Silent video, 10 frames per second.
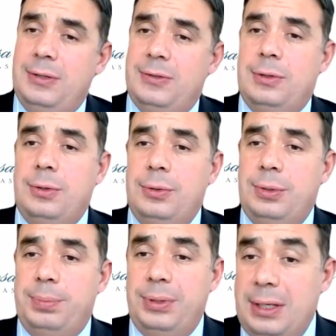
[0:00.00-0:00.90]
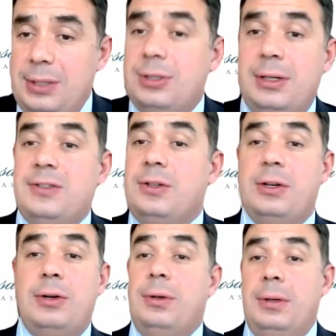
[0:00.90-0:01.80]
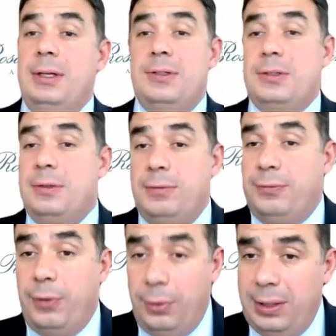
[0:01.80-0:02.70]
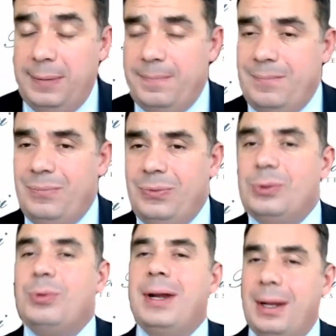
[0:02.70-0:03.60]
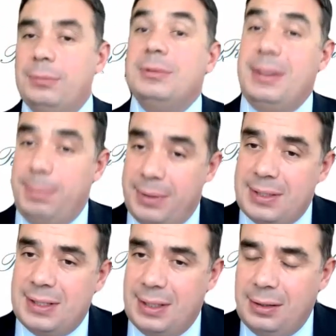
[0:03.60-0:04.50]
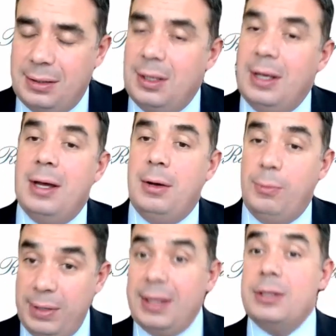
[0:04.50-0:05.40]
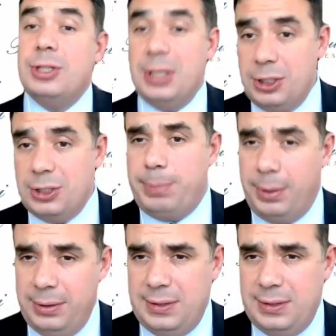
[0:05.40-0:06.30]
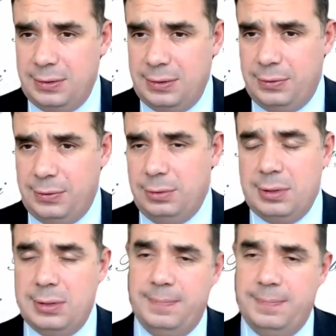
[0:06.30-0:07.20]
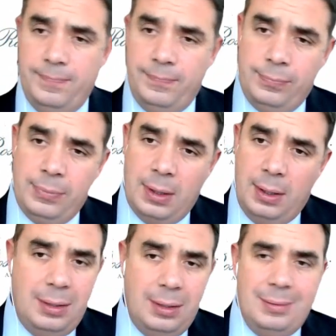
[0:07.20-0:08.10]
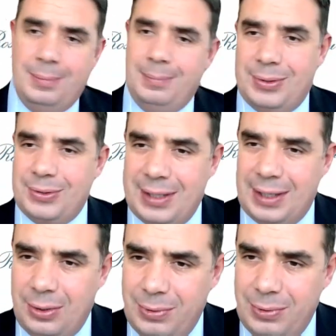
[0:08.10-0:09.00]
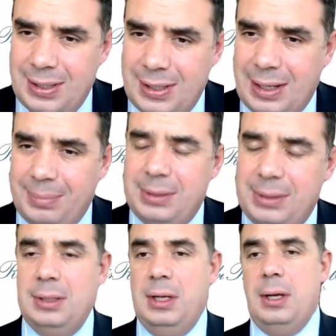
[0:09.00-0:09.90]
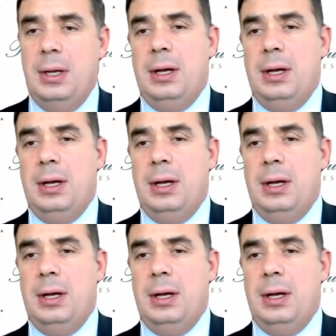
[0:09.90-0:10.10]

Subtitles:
China's growth potential is falling to around 3%, with unchanged policies, of course, because they can always adapt.